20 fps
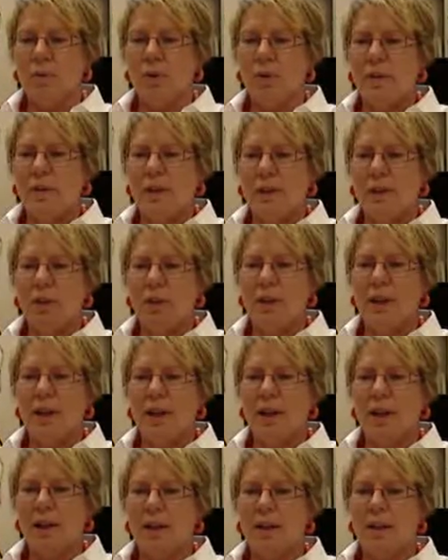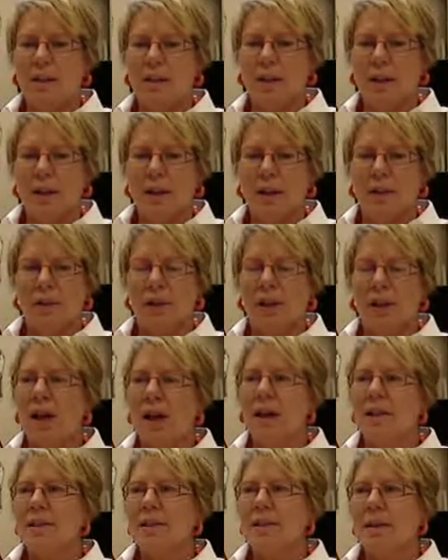we've been looking at the
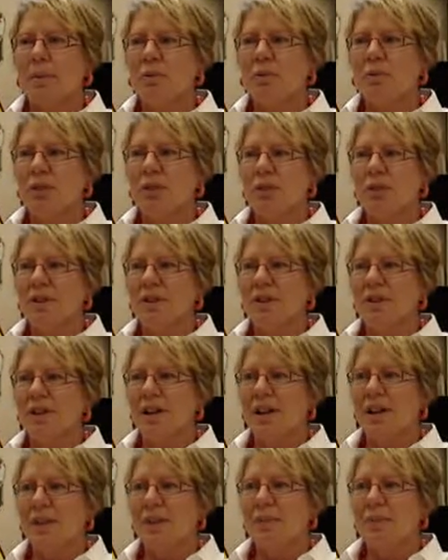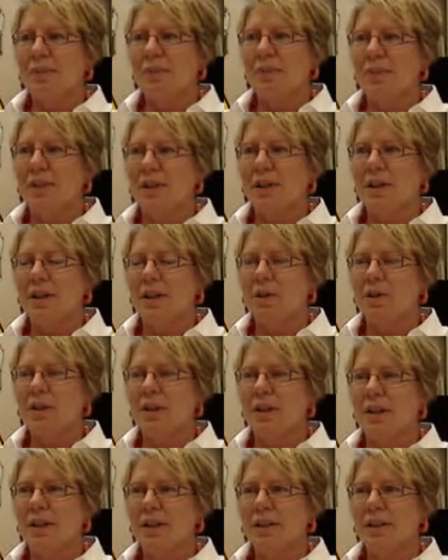concept for a long time in
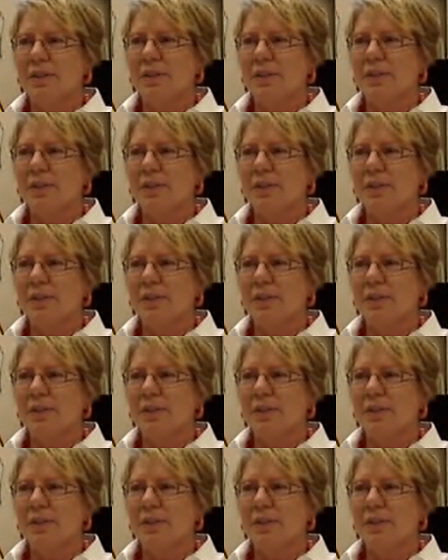housing.